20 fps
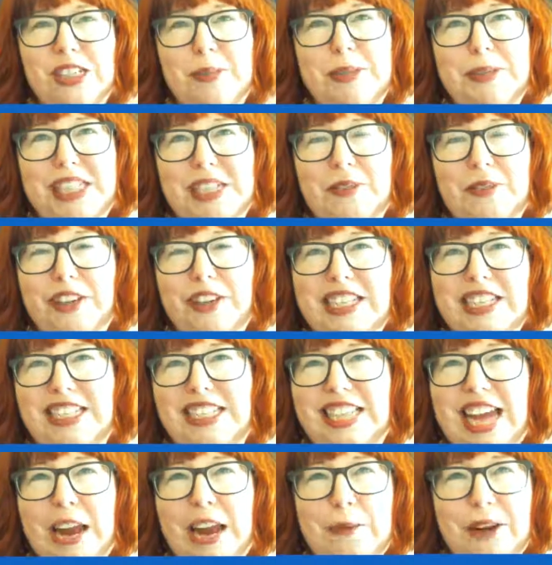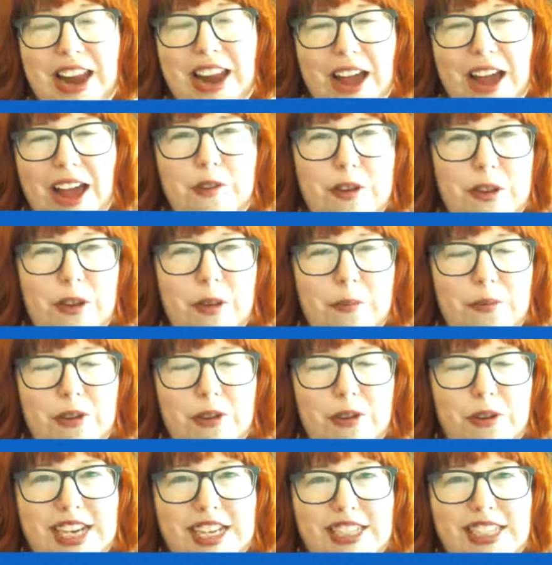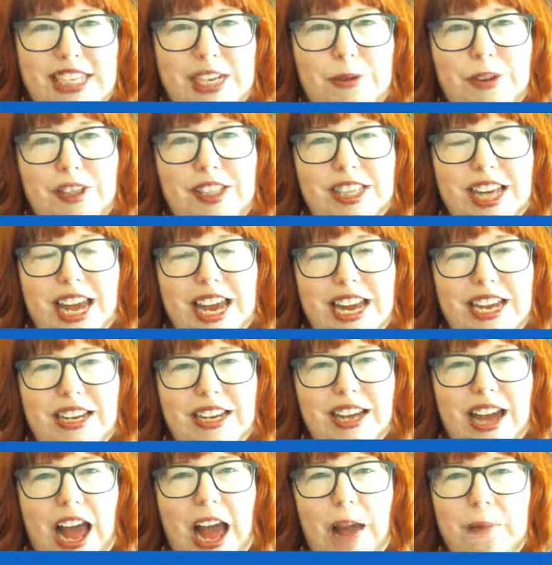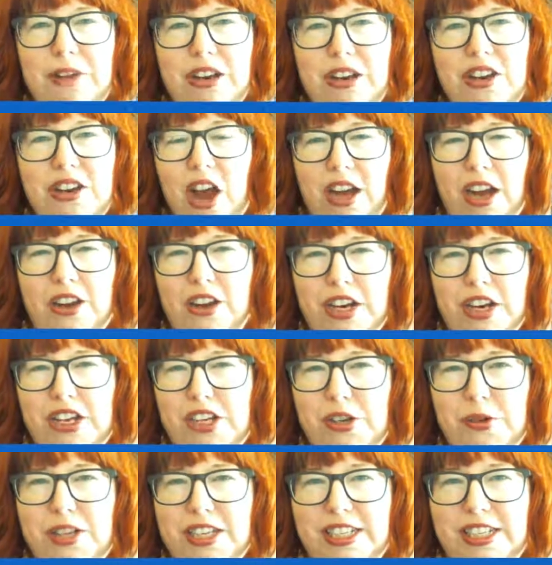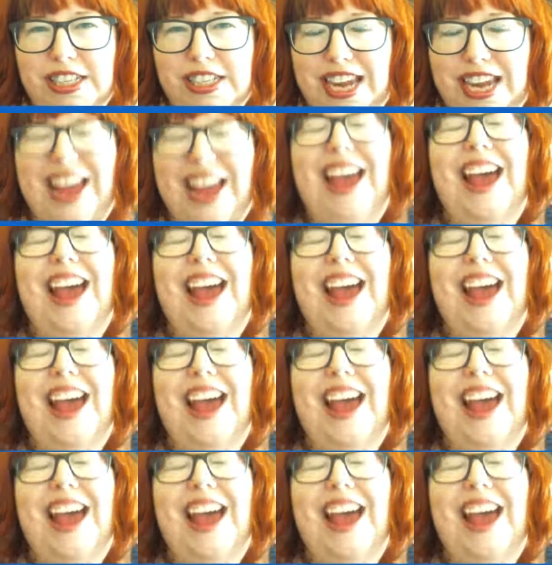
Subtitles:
specifically said about halfway through the process, he was like, I'm not going to do this again.